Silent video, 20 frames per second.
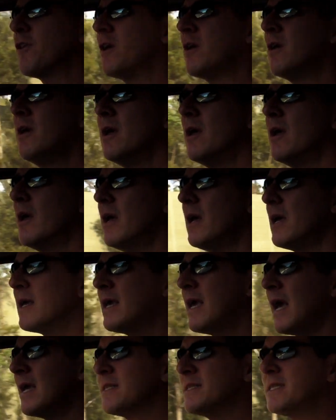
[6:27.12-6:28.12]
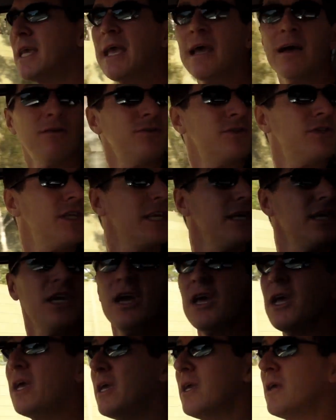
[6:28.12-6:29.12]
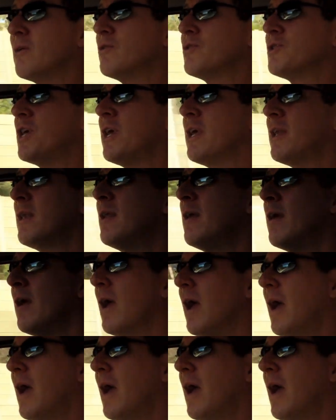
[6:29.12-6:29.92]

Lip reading: to get down, dig your heels in,